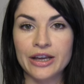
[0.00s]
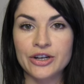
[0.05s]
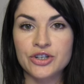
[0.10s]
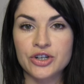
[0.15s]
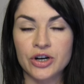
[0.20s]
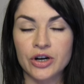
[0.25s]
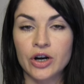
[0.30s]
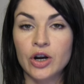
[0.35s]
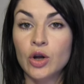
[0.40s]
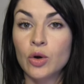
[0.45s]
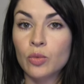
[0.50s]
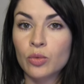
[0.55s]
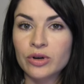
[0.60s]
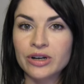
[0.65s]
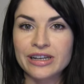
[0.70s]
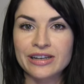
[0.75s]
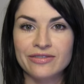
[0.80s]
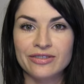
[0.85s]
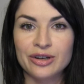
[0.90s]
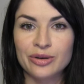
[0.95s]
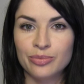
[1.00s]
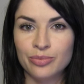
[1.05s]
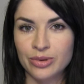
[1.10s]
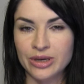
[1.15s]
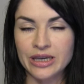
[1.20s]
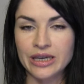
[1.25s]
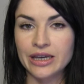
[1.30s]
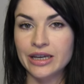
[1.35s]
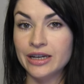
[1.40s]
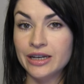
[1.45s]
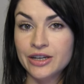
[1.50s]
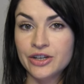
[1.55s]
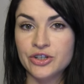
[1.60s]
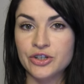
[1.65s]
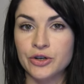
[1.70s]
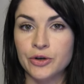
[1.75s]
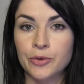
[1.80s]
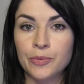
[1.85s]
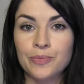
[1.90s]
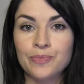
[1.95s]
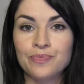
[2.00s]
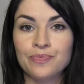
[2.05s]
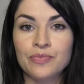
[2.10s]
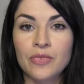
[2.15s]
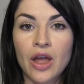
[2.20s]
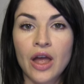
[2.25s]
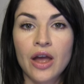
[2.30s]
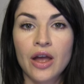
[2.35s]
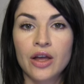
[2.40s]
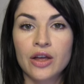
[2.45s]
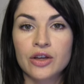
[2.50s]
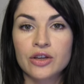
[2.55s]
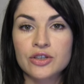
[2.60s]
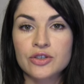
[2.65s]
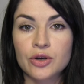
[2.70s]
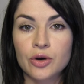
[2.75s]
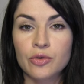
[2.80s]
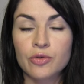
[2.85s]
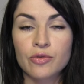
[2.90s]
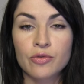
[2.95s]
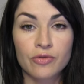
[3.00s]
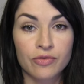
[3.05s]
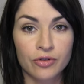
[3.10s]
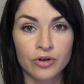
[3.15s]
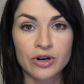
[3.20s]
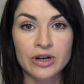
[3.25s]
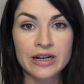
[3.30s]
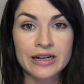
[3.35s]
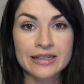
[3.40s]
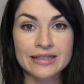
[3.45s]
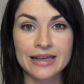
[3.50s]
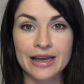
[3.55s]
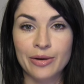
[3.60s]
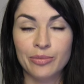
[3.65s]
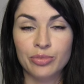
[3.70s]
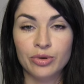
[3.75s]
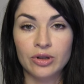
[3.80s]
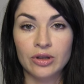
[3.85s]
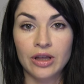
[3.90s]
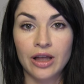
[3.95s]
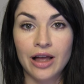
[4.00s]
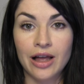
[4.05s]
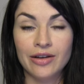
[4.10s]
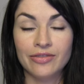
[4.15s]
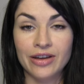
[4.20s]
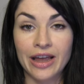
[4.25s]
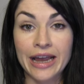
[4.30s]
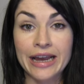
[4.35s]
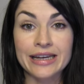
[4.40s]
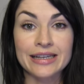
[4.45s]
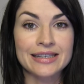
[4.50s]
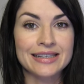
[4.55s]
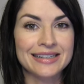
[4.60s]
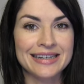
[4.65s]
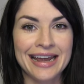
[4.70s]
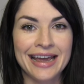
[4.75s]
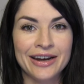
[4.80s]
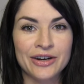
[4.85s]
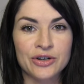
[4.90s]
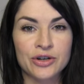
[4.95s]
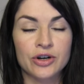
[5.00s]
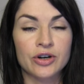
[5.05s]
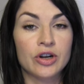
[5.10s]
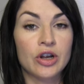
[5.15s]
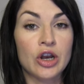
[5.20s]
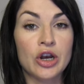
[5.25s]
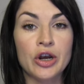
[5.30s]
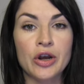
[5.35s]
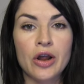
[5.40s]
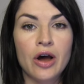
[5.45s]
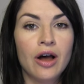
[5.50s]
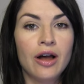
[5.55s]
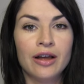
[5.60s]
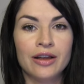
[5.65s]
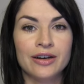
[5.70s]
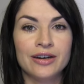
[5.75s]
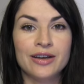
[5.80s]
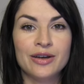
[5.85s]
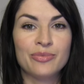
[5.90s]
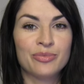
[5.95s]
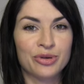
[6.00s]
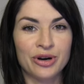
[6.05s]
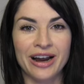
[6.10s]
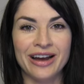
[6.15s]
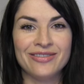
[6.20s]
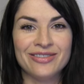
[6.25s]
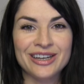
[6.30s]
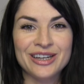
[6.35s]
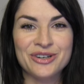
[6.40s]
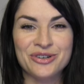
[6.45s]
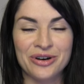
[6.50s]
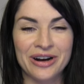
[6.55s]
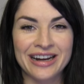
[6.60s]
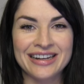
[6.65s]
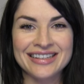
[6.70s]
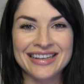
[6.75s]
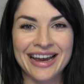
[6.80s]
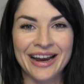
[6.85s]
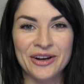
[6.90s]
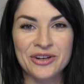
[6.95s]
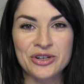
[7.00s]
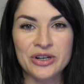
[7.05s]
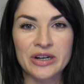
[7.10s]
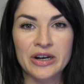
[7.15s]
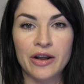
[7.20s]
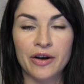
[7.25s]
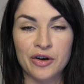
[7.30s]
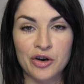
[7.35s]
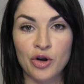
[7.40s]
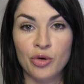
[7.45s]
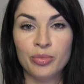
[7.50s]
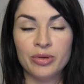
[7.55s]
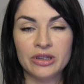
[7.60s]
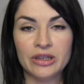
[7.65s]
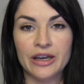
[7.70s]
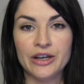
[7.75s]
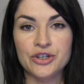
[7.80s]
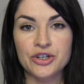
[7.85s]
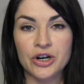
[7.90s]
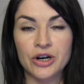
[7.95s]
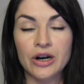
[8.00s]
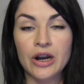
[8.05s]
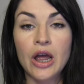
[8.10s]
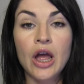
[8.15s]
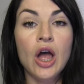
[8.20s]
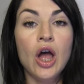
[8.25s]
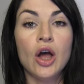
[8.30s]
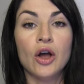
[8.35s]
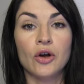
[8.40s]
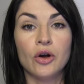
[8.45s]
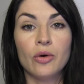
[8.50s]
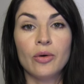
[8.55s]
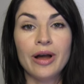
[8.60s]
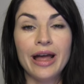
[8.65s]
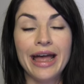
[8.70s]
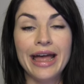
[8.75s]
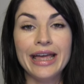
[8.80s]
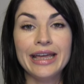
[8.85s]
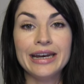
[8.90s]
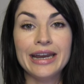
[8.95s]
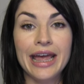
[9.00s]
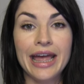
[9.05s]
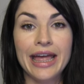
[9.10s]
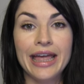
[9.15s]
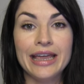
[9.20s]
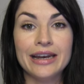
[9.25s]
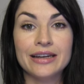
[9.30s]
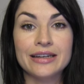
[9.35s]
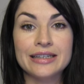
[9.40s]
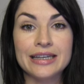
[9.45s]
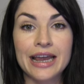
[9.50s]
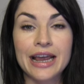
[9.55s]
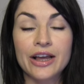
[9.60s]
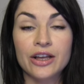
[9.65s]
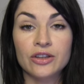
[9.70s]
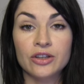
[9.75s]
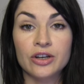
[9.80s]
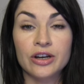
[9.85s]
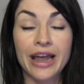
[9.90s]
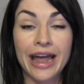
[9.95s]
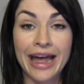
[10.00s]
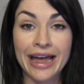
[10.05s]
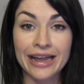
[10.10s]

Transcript: ledger would even be an issue. So for an example of a standard non-private transaction on an open ledger, go ahead and take a look